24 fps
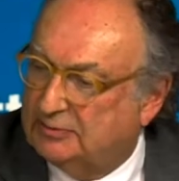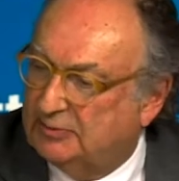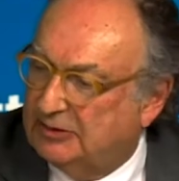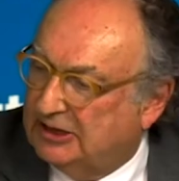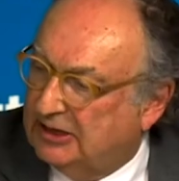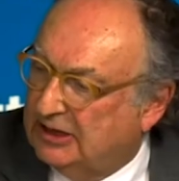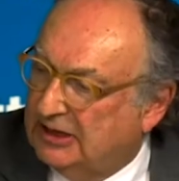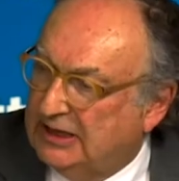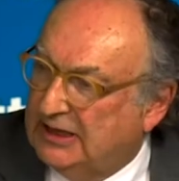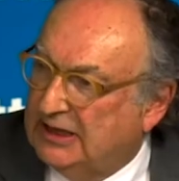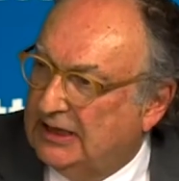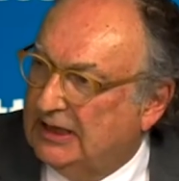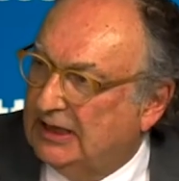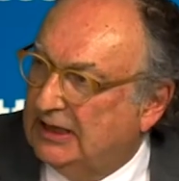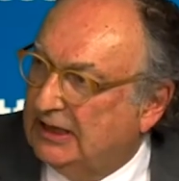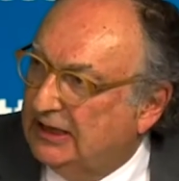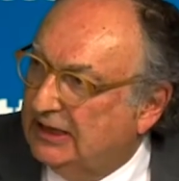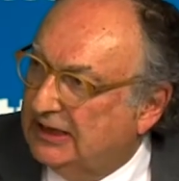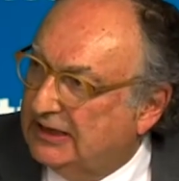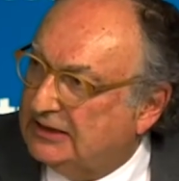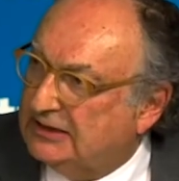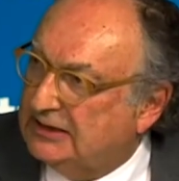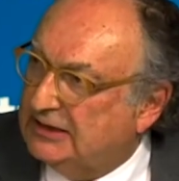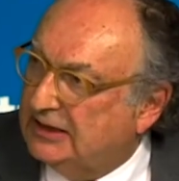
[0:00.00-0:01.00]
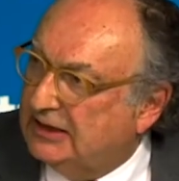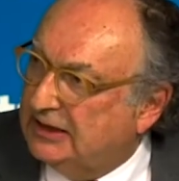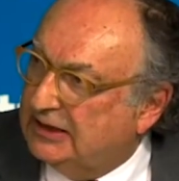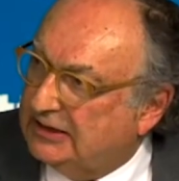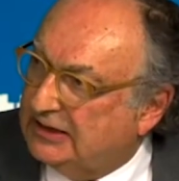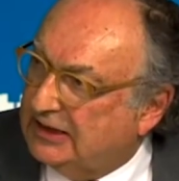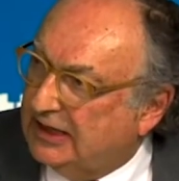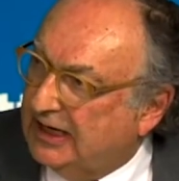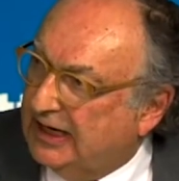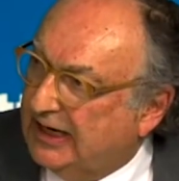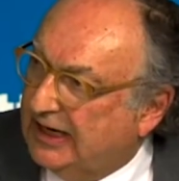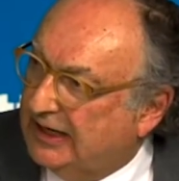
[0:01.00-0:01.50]
But listening
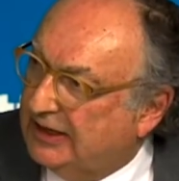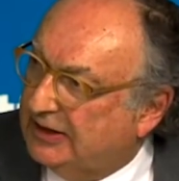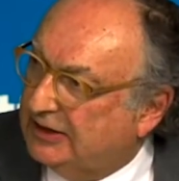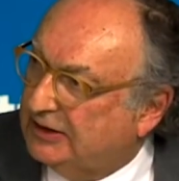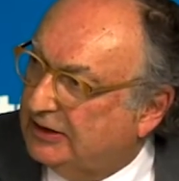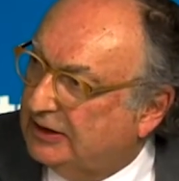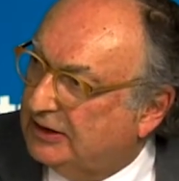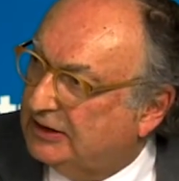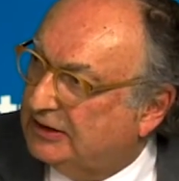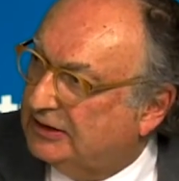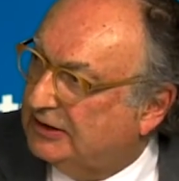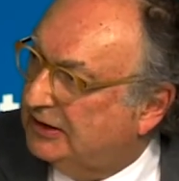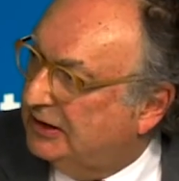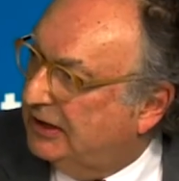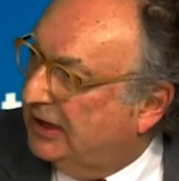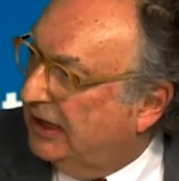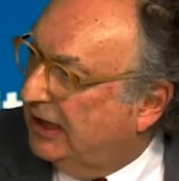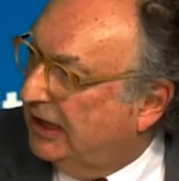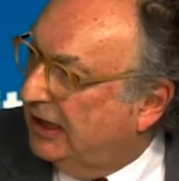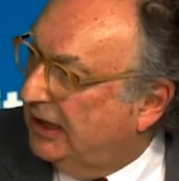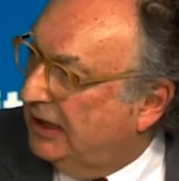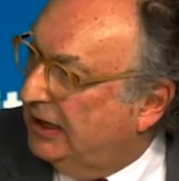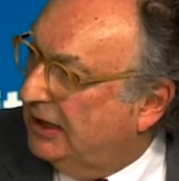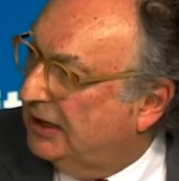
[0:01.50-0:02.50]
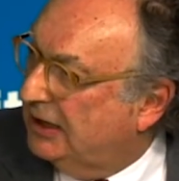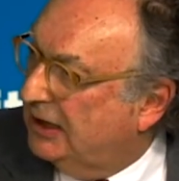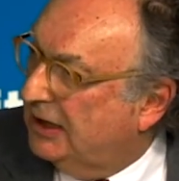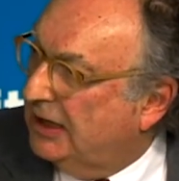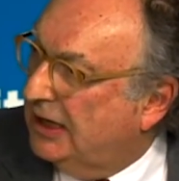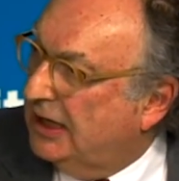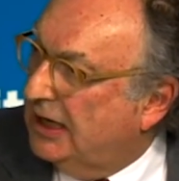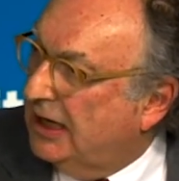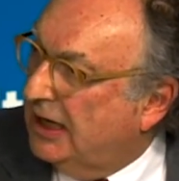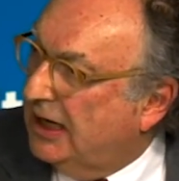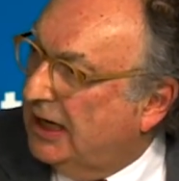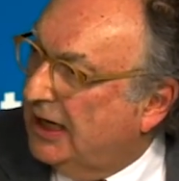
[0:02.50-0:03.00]
to Heather today,
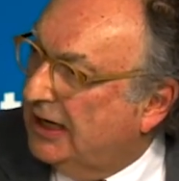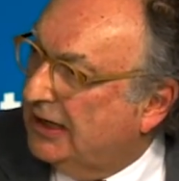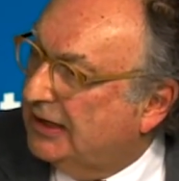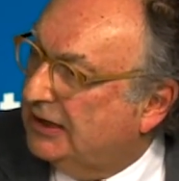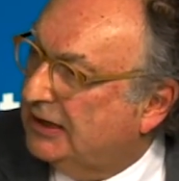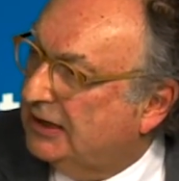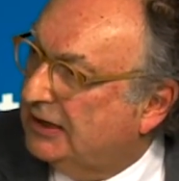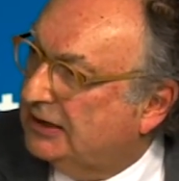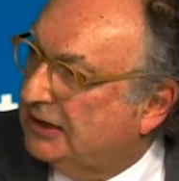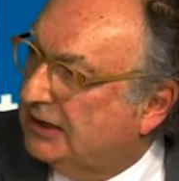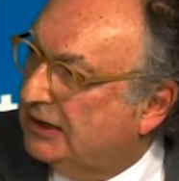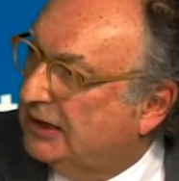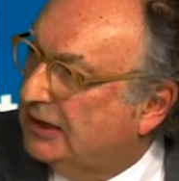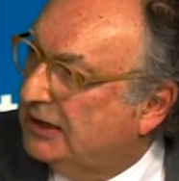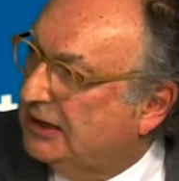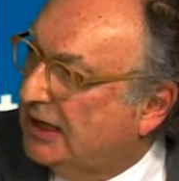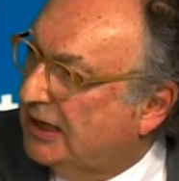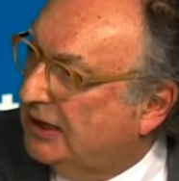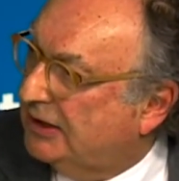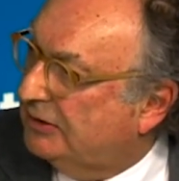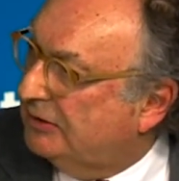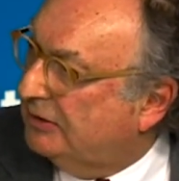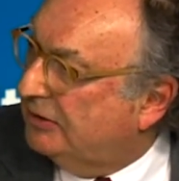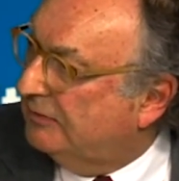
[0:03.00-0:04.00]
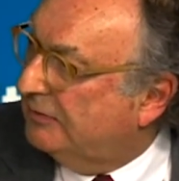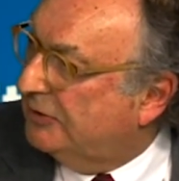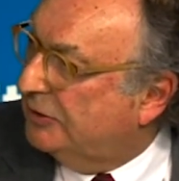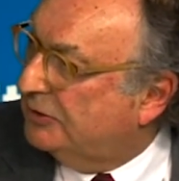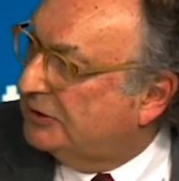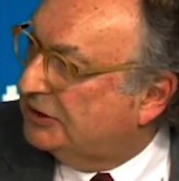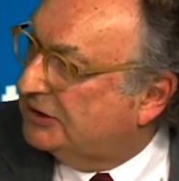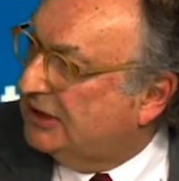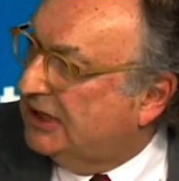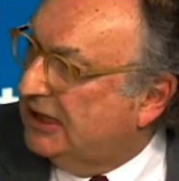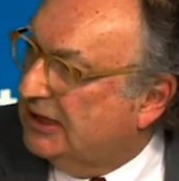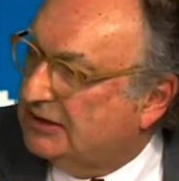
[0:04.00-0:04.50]
I think that another of
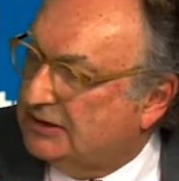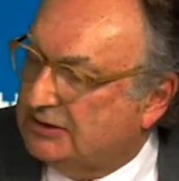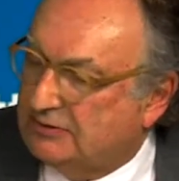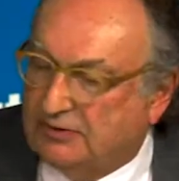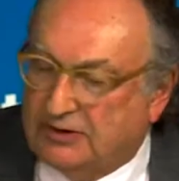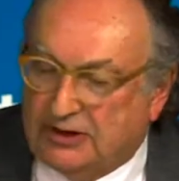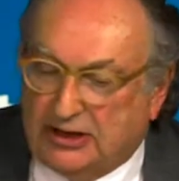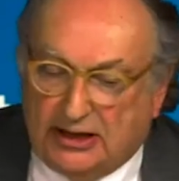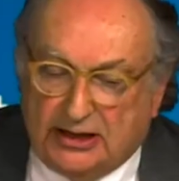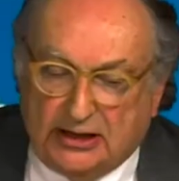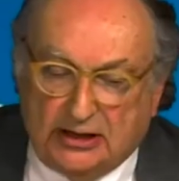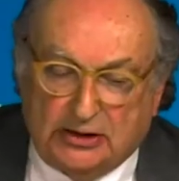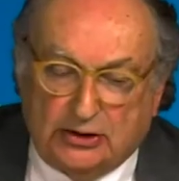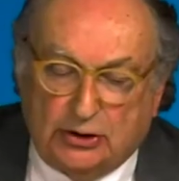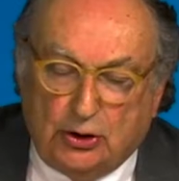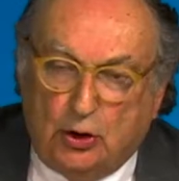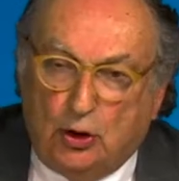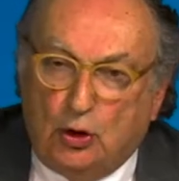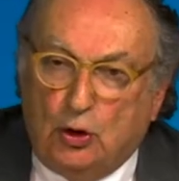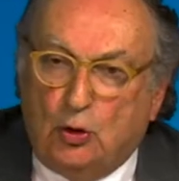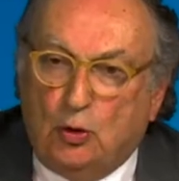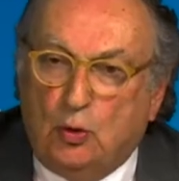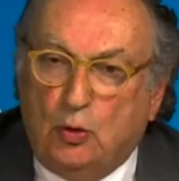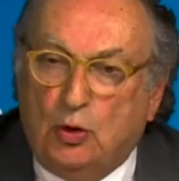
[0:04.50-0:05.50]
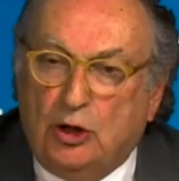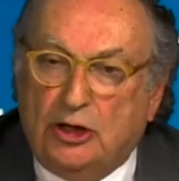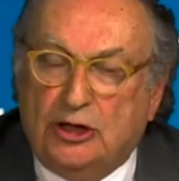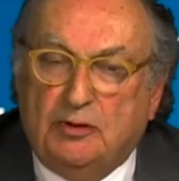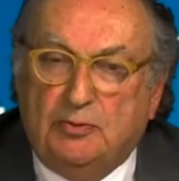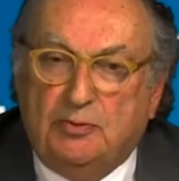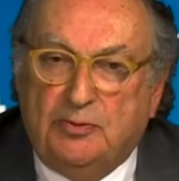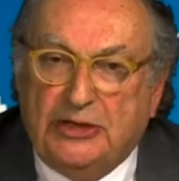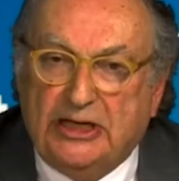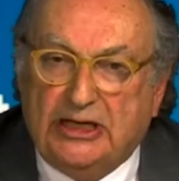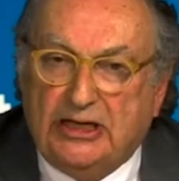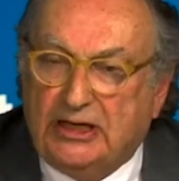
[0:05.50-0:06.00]
those kinds of things
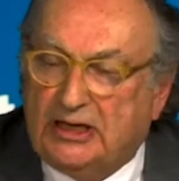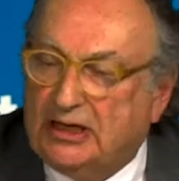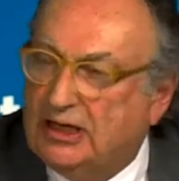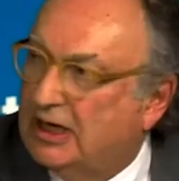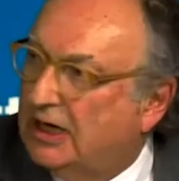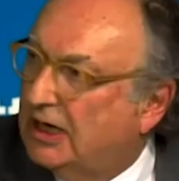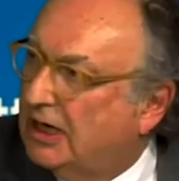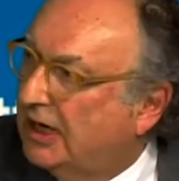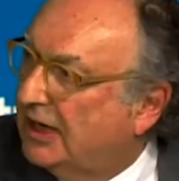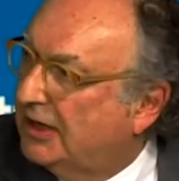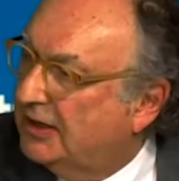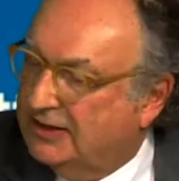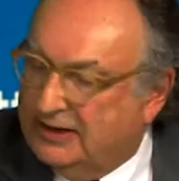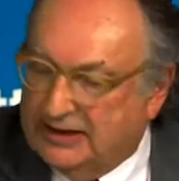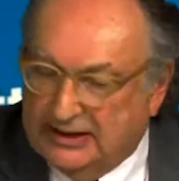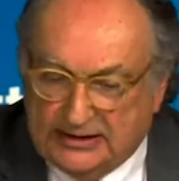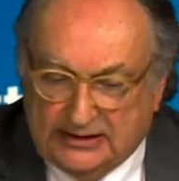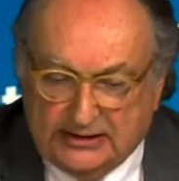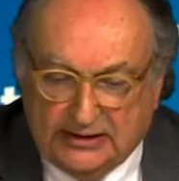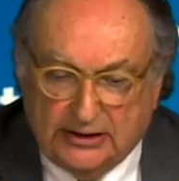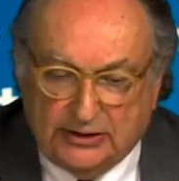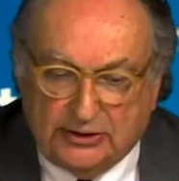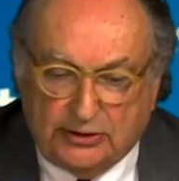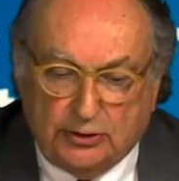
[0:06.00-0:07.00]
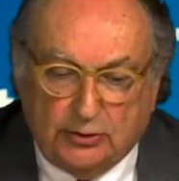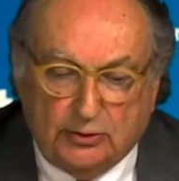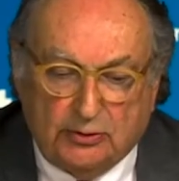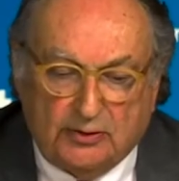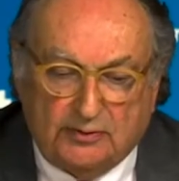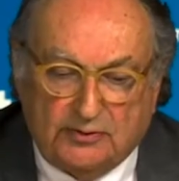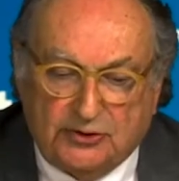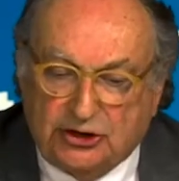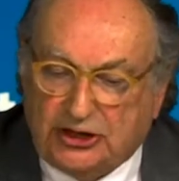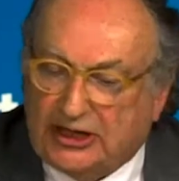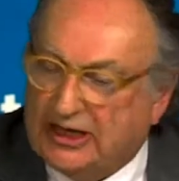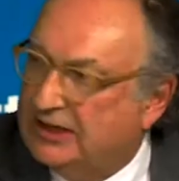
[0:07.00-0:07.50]
would be uh, this issue
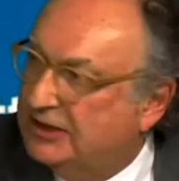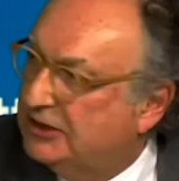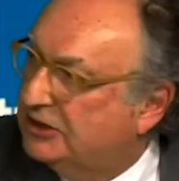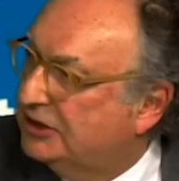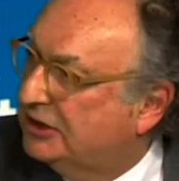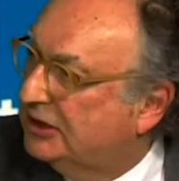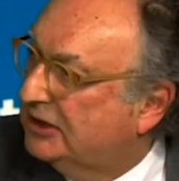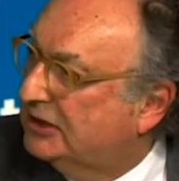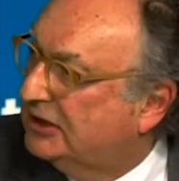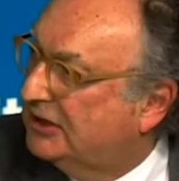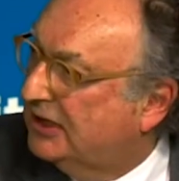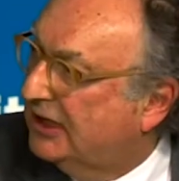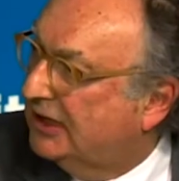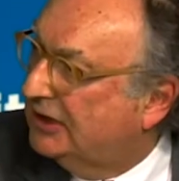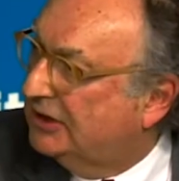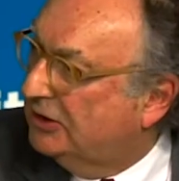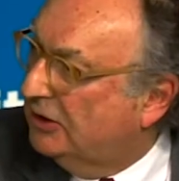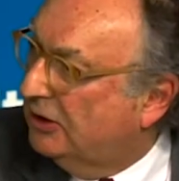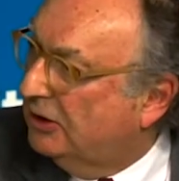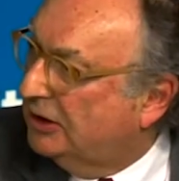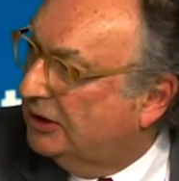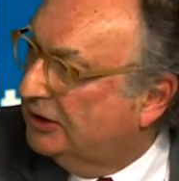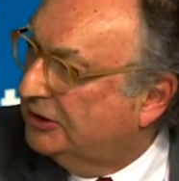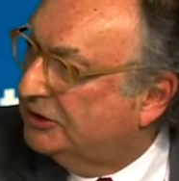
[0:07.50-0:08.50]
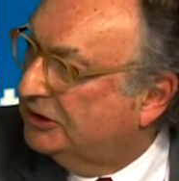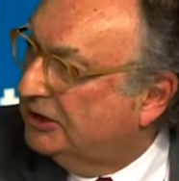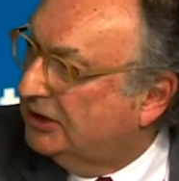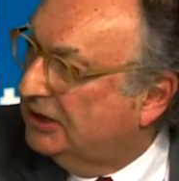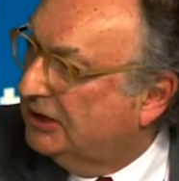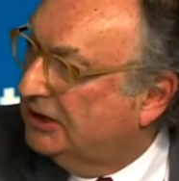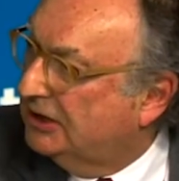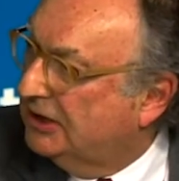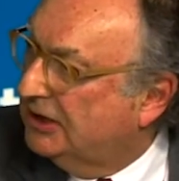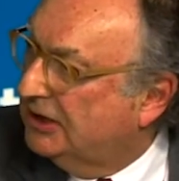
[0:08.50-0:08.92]
of changing technology.